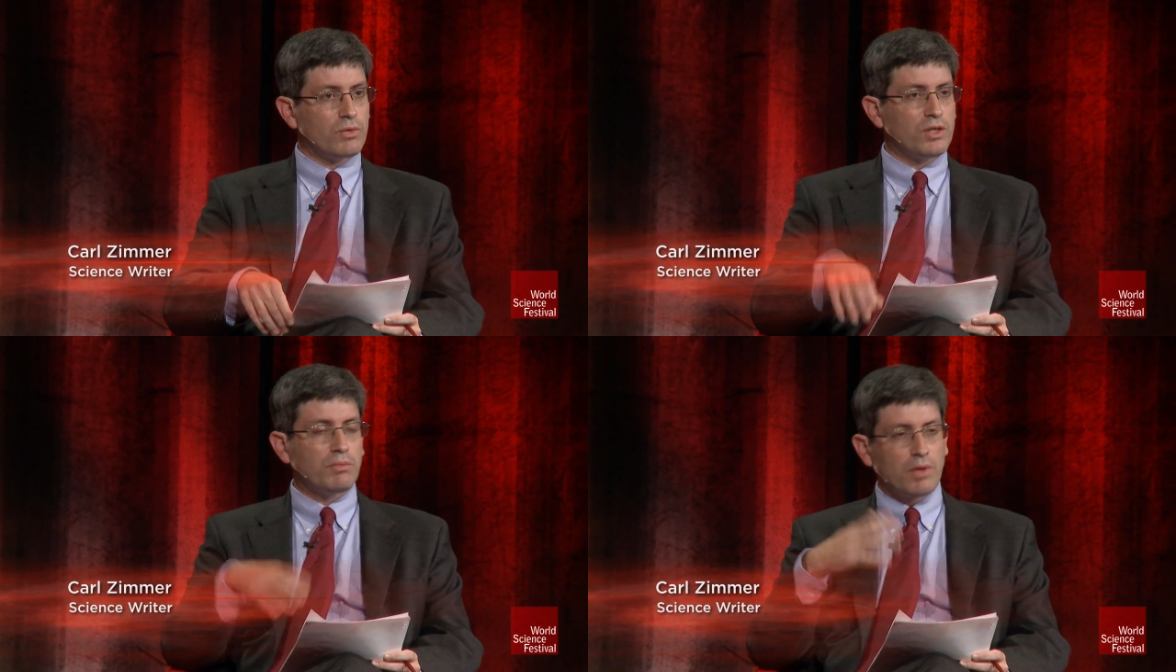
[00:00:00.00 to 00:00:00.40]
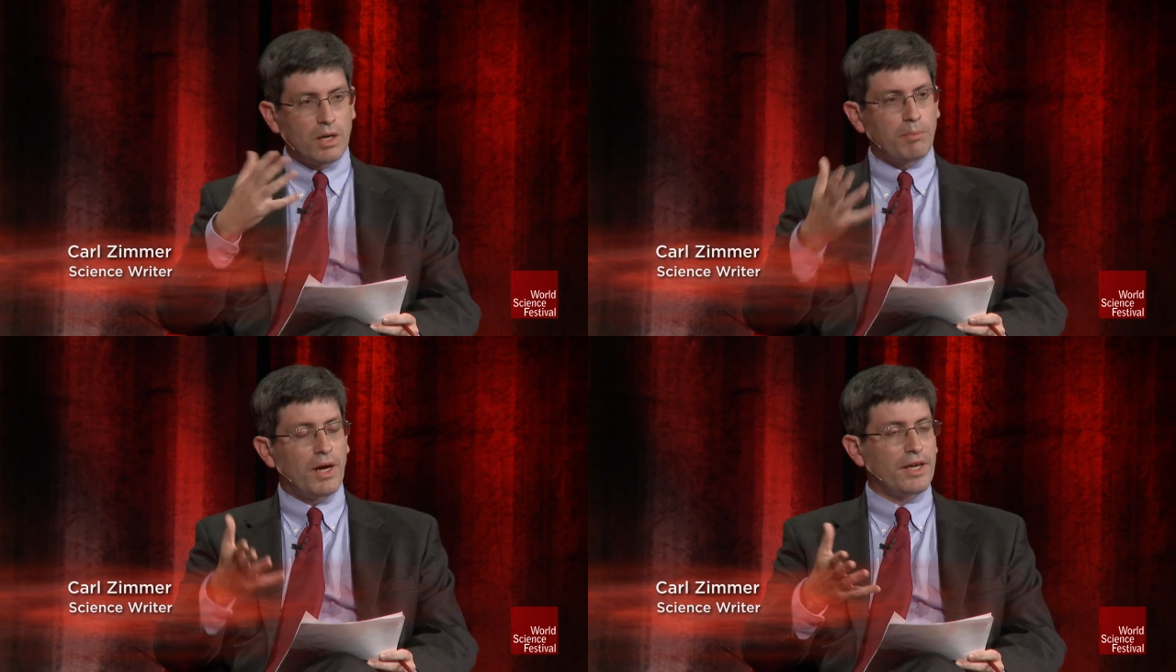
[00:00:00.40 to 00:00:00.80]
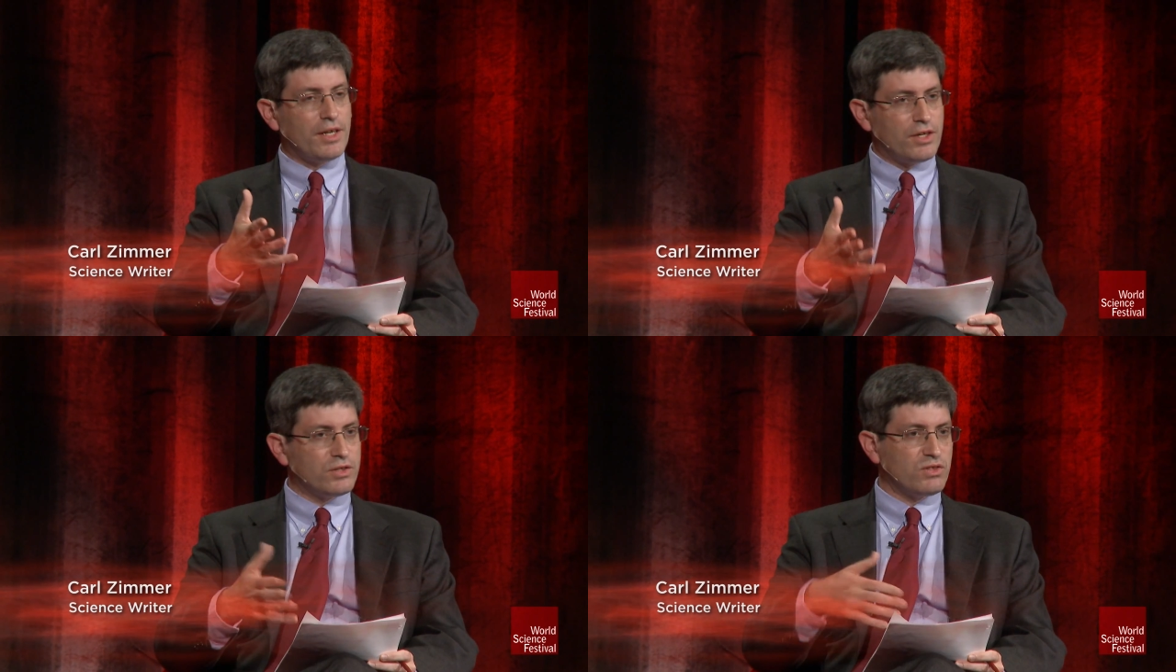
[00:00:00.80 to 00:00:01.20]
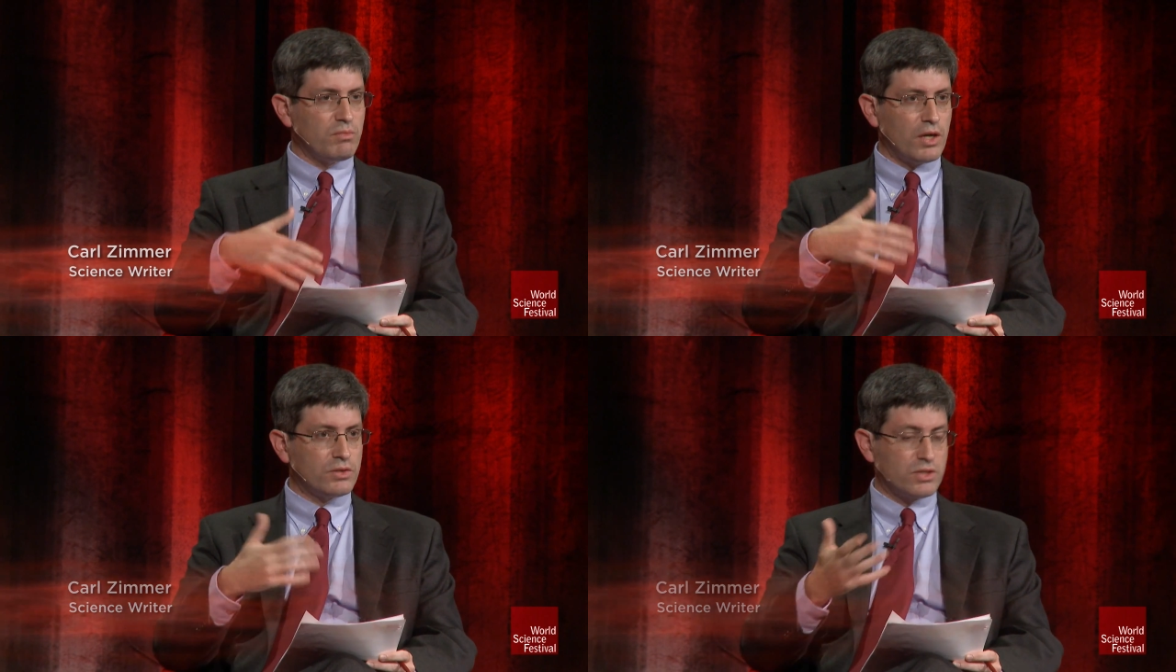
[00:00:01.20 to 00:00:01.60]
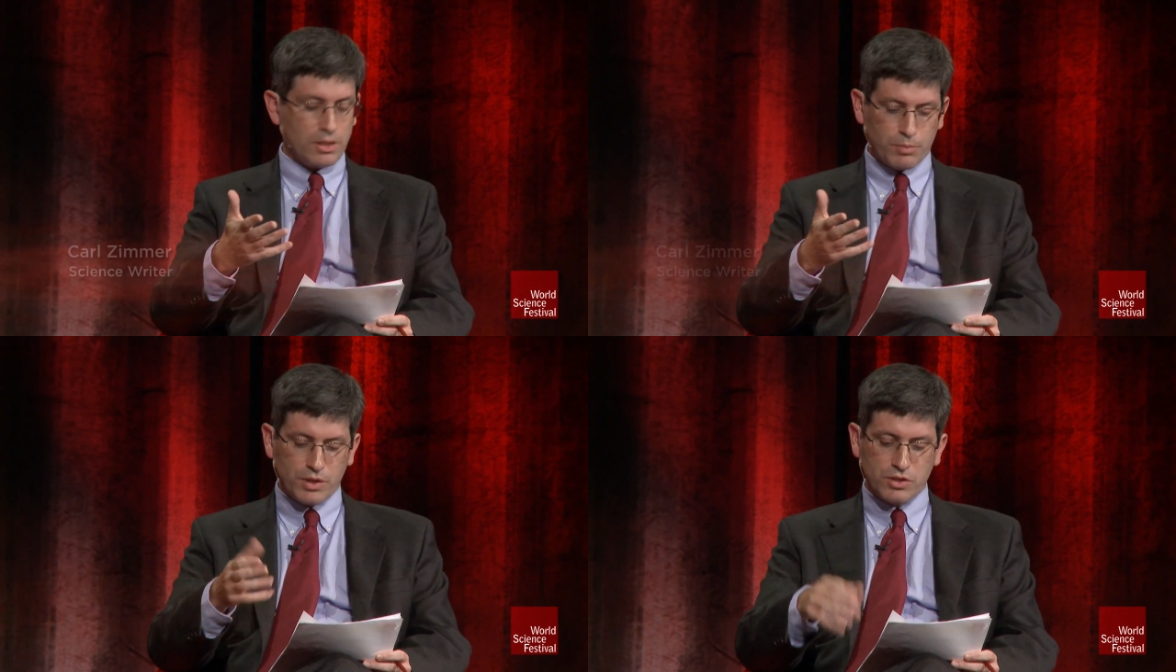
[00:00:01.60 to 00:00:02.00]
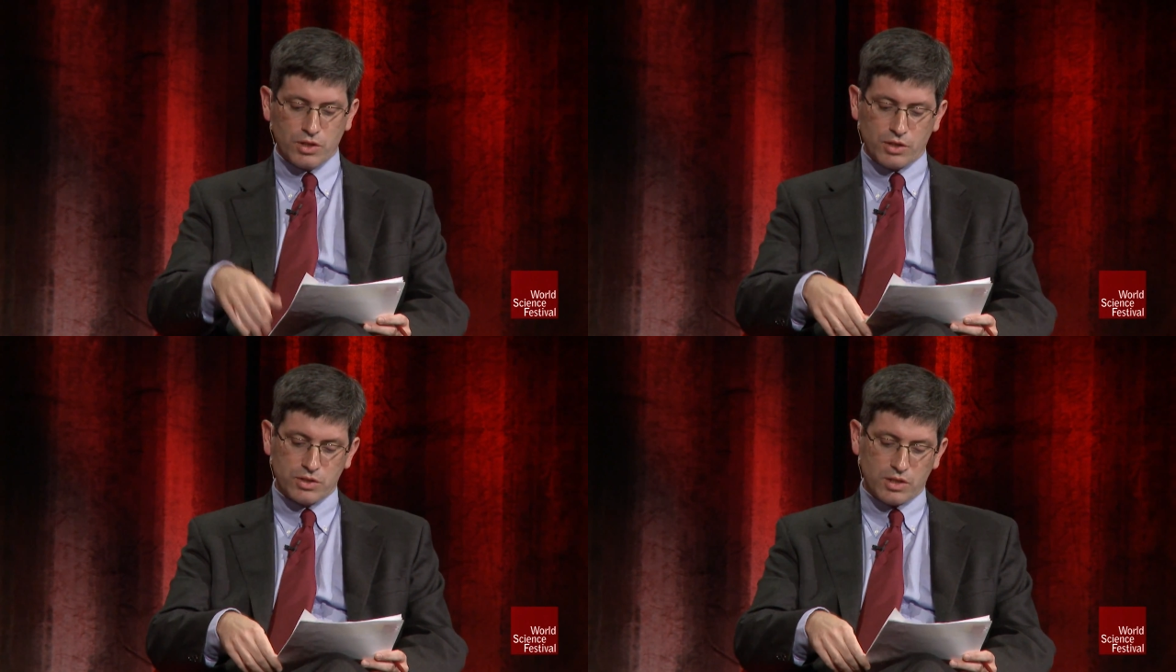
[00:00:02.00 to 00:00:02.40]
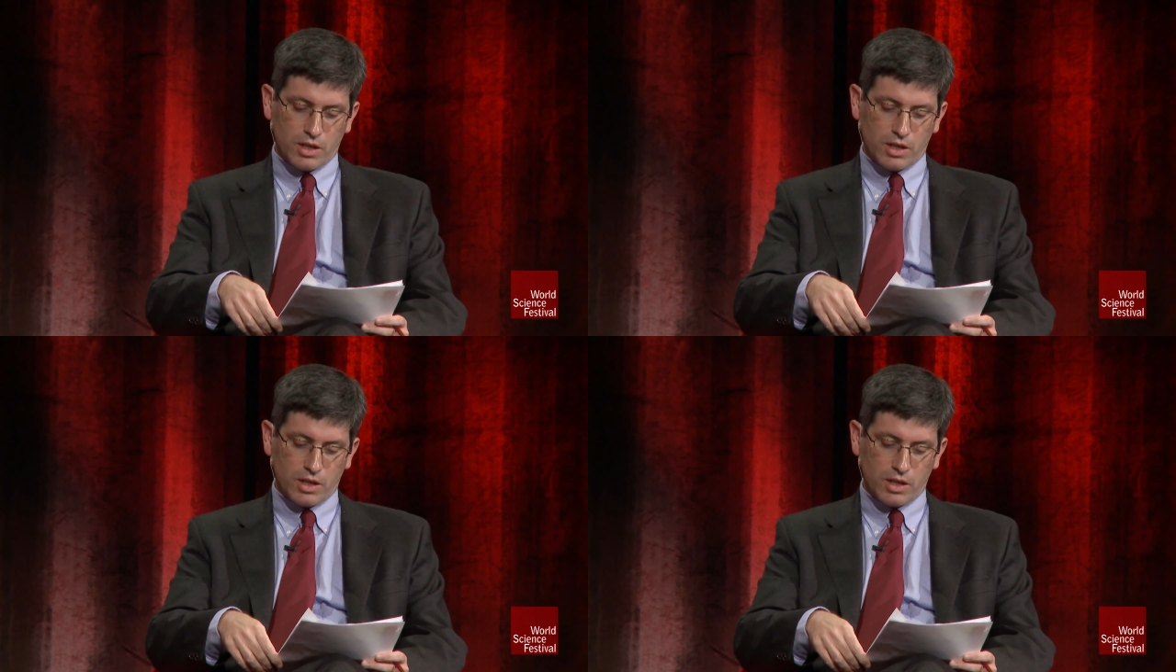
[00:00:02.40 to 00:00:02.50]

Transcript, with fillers: real uh, pioneers of modern sleep research,